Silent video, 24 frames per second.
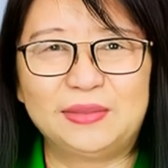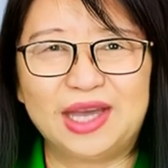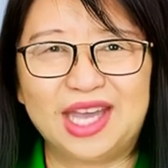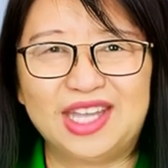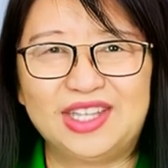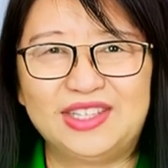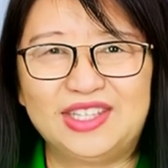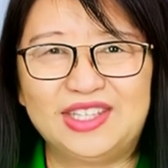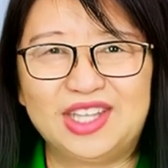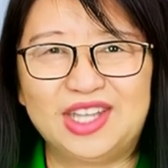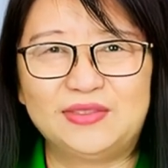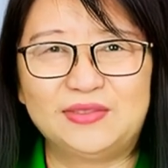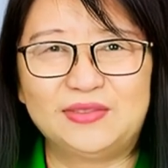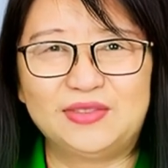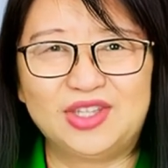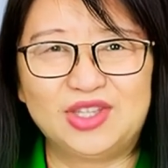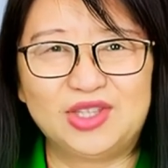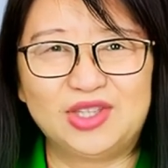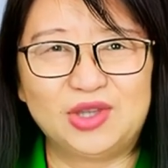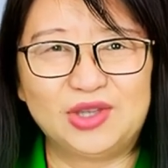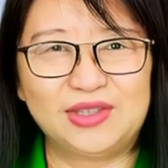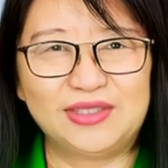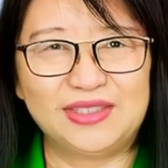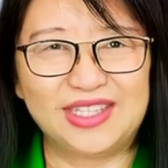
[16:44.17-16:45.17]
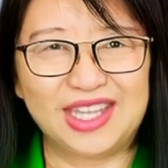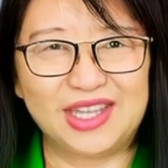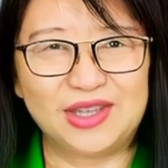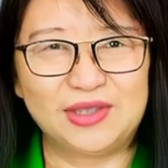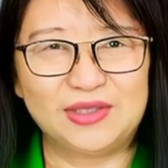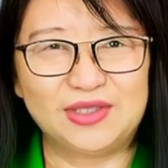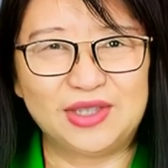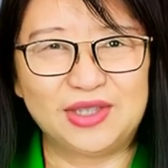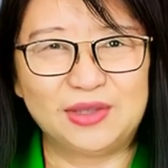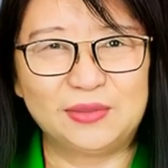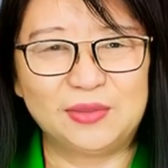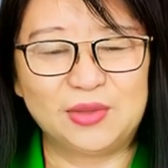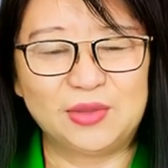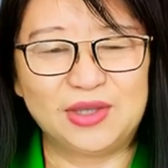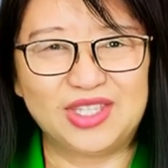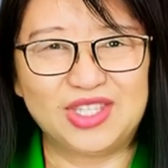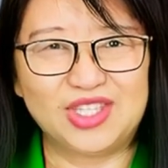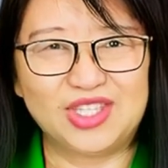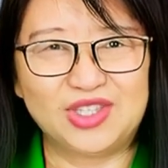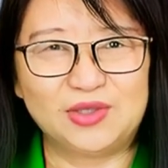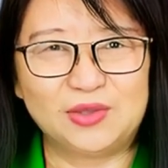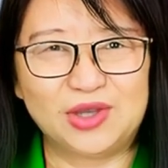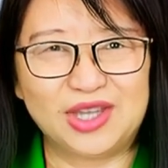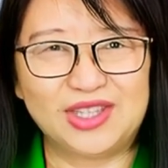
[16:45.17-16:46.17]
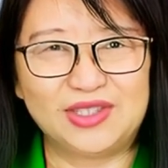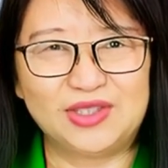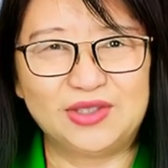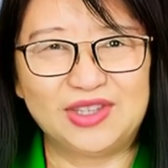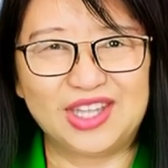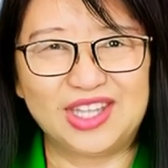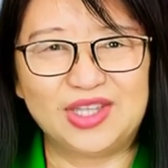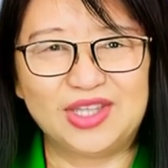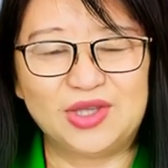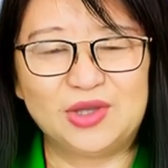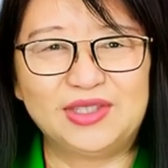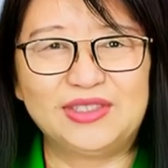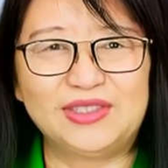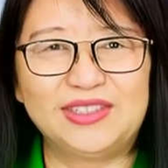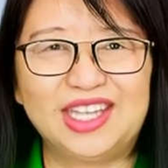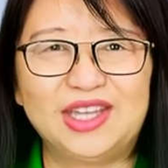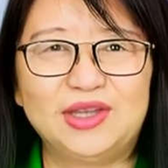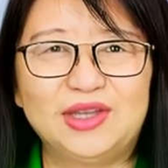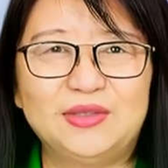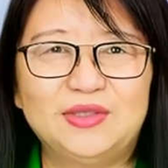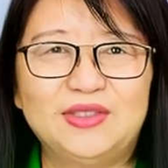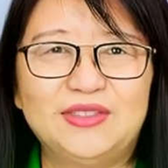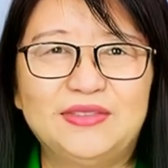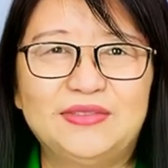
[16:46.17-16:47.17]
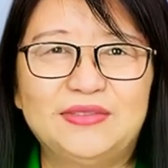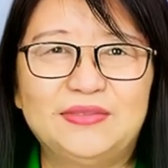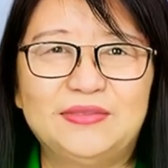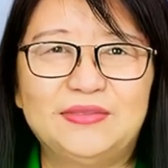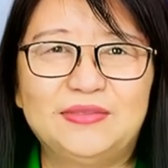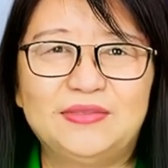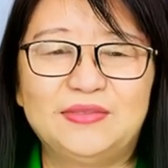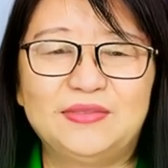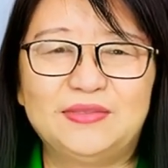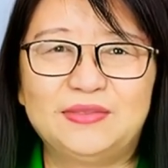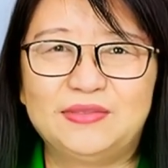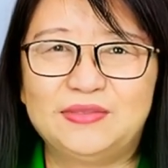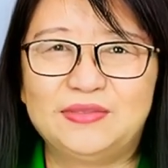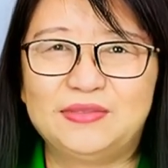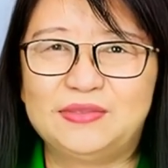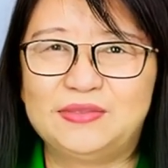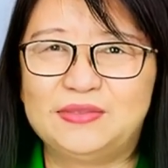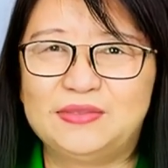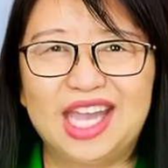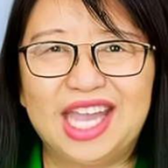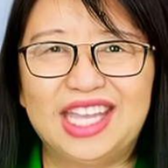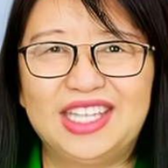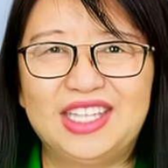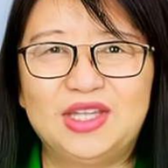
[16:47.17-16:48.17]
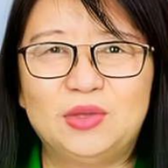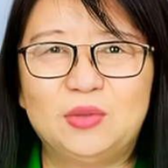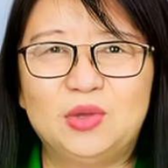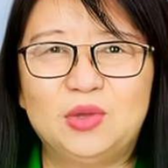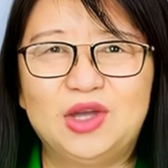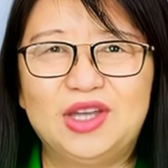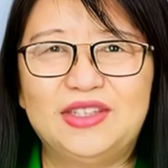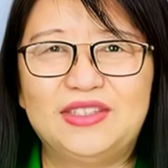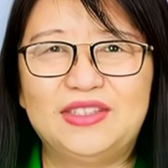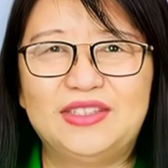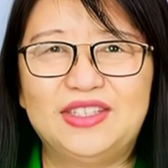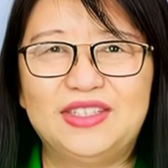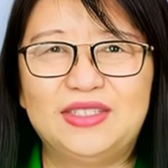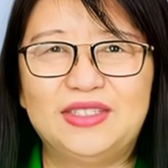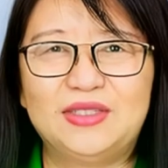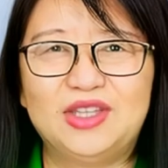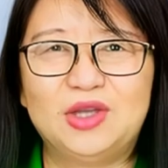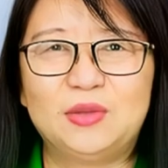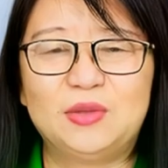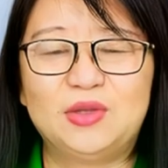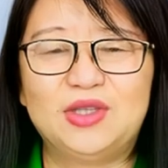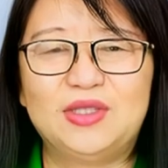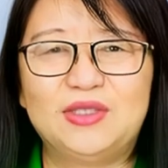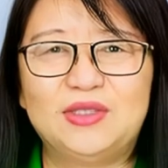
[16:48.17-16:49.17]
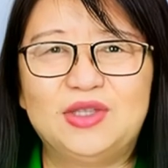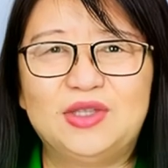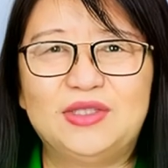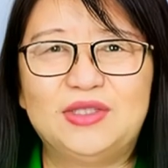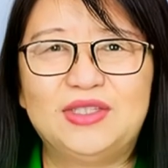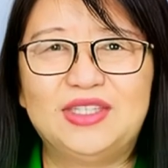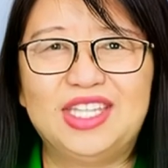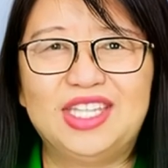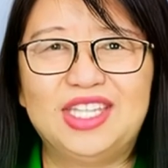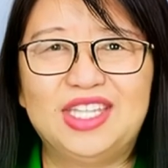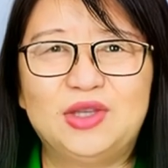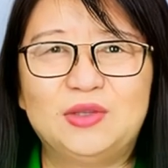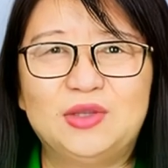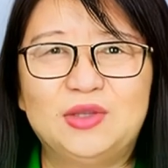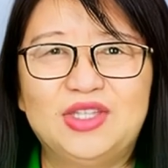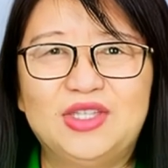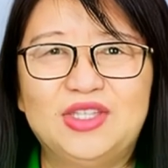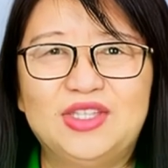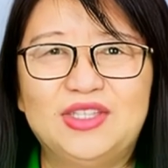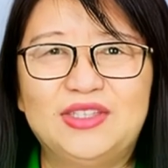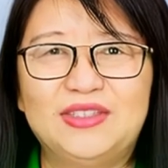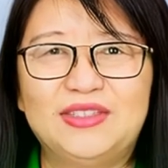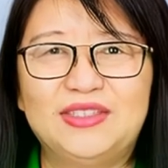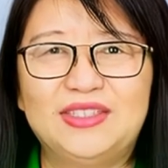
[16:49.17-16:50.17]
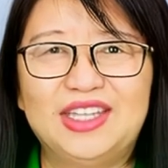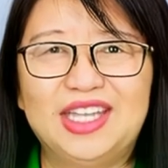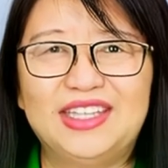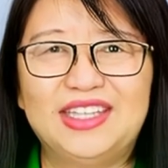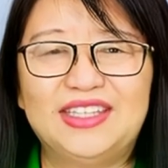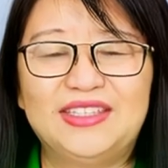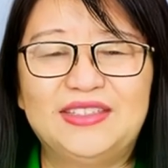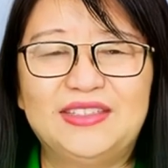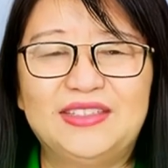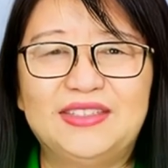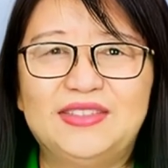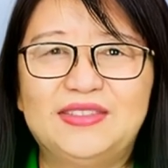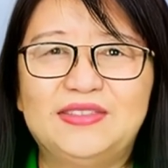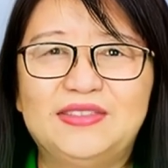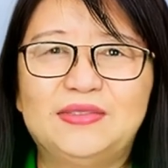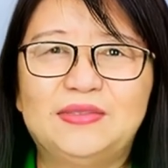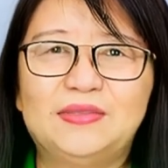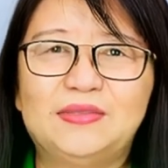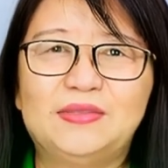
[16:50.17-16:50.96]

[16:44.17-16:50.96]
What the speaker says: Battle of Yorktown, British surrender at Yorktown. 81. There were 13 original states.